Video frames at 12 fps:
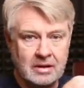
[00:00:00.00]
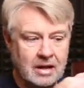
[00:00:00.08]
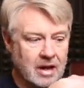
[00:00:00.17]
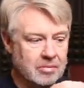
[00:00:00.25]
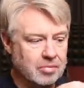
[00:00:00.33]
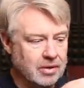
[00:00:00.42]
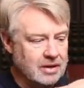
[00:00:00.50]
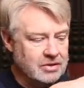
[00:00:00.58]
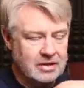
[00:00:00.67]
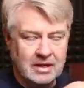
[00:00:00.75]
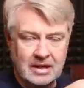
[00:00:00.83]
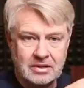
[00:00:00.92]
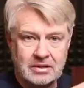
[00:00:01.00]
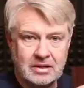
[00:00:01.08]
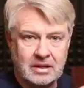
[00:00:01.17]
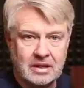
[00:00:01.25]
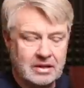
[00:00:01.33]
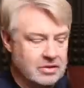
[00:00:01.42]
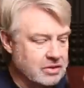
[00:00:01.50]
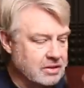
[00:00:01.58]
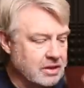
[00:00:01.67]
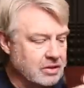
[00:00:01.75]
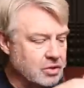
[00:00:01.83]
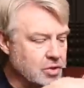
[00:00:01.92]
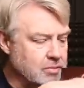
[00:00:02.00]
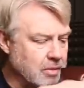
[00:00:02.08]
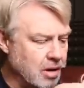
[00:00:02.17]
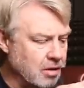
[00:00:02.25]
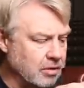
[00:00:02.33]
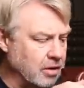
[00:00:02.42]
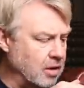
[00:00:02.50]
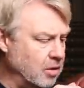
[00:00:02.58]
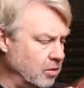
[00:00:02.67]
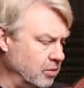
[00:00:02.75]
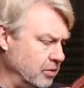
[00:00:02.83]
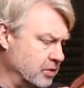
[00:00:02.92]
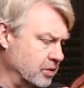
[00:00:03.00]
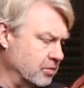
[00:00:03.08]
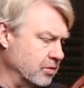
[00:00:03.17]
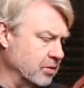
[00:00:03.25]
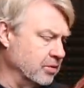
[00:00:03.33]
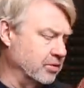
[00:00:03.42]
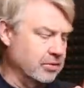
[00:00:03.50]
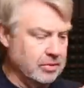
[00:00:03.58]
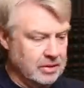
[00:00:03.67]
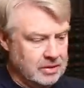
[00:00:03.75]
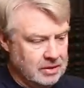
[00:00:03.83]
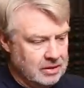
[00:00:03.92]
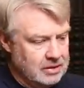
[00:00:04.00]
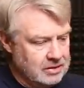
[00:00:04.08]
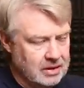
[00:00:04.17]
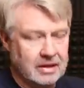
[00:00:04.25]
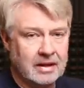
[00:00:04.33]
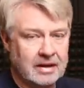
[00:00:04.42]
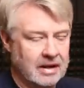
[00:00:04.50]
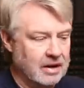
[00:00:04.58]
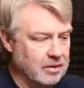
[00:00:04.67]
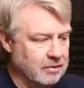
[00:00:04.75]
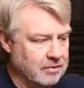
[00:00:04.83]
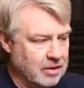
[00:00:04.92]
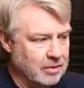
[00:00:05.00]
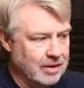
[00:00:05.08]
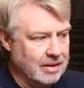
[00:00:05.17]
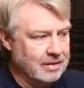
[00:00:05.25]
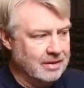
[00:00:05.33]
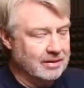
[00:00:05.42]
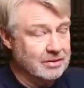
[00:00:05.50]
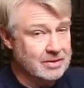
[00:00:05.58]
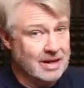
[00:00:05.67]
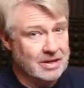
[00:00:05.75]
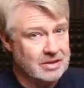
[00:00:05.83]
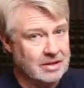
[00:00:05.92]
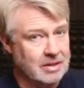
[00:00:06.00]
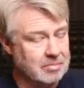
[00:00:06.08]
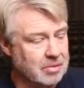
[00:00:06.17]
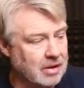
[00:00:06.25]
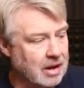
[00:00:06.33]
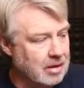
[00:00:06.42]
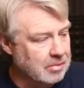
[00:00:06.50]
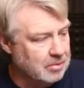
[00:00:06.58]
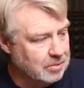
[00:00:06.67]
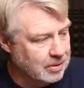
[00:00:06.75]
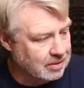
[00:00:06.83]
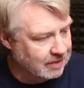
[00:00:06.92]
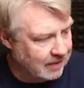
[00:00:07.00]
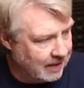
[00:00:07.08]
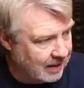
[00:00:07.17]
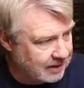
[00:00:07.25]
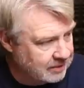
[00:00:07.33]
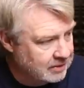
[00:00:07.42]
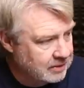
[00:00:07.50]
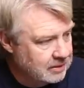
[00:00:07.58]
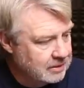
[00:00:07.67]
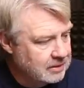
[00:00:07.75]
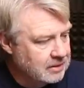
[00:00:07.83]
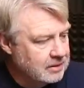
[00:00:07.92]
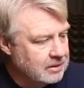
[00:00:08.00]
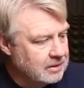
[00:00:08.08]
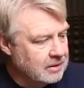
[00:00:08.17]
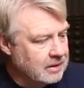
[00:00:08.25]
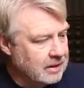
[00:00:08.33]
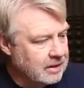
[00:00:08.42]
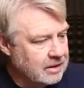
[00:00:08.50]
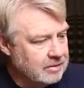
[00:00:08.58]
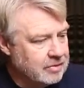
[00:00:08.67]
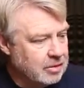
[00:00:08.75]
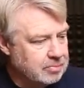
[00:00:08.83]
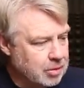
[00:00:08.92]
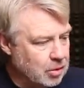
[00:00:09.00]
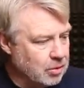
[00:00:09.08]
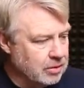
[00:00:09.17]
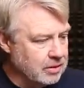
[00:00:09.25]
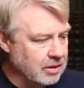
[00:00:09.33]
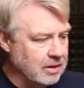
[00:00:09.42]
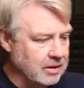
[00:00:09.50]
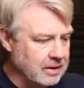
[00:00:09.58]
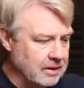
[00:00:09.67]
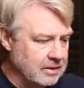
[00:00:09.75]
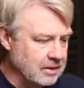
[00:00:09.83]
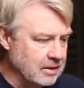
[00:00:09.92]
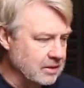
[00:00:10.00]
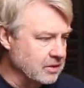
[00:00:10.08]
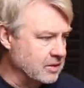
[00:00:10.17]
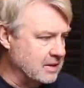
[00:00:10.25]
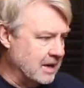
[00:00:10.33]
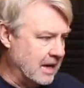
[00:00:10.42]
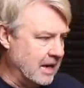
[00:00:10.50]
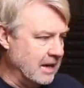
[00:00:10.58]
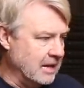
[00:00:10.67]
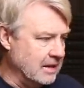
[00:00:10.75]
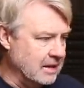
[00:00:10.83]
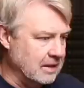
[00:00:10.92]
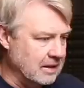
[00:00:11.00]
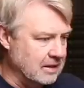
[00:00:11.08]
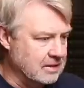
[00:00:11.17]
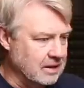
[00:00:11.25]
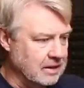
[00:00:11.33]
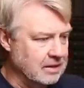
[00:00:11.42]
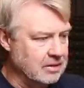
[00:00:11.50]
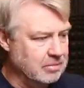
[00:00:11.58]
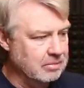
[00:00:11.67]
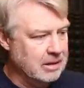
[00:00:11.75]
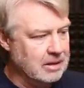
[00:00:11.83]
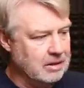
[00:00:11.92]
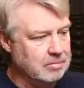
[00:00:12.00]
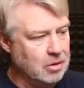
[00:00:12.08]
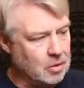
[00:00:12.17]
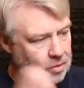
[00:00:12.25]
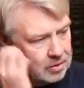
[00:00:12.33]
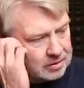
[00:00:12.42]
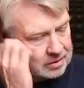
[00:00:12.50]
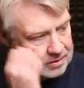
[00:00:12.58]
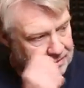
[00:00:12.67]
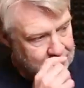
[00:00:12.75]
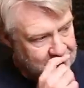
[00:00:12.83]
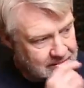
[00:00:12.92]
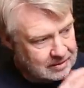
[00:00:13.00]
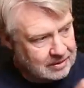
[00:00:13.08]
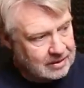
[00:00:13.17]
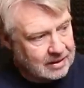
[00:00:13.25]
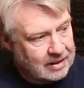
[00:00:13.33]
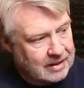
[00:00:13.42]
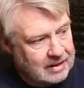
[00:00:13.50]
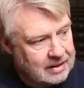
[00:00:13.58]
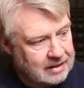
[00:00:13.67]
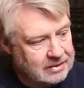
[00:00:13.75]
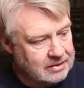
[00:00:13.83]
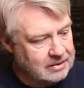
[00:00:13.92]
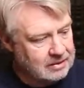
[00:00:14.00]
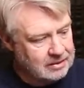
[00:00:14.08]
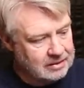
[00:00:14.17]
a brace that has, it has six smaller holes drilled through it to let air flow, and I think there's actually a problem with that. The port on it is tiny. It's a little bitty port, and